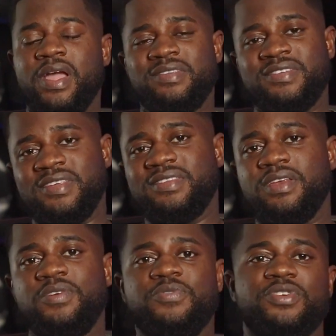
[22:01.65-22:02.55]
the
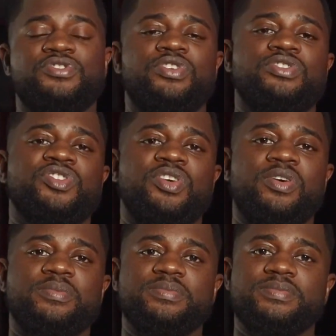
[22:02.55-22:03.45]
existing infrastructure.
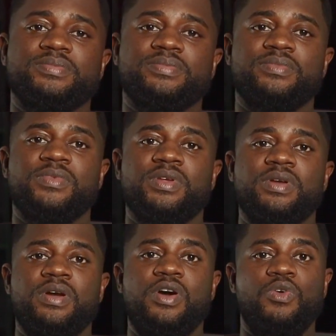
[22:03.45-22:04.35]

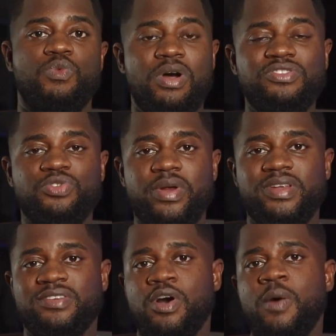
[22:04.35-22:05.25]
Once green
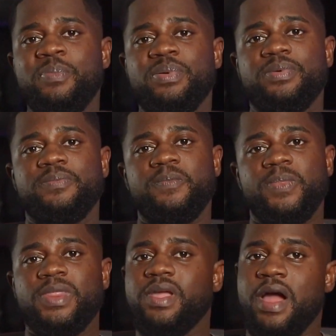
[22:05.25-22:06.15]
is up,
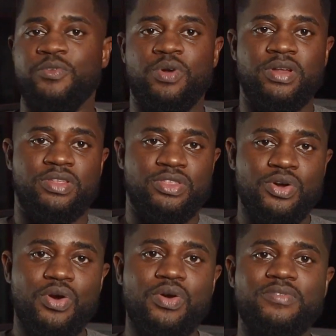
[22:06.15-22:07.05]
I run a
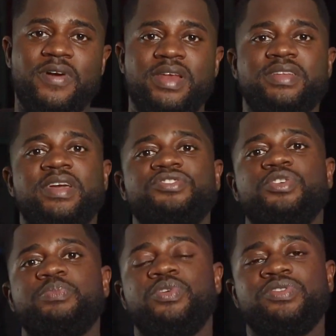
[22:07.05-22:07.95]
thorough
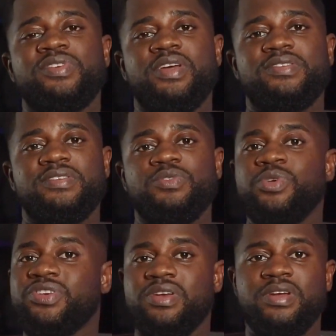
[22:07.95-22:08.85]
validation process,
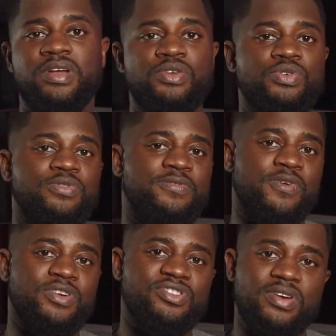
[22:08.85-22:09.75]
which can include
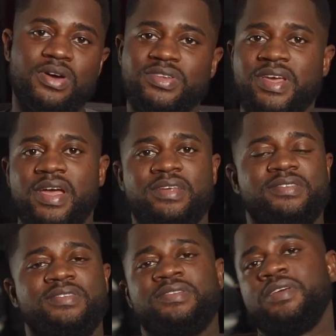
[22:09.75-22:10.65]
functional
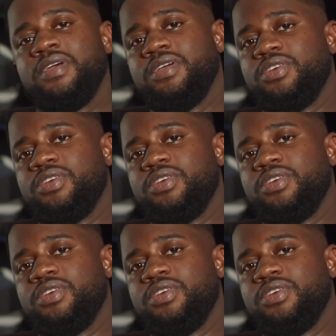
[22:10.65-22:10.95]
tests,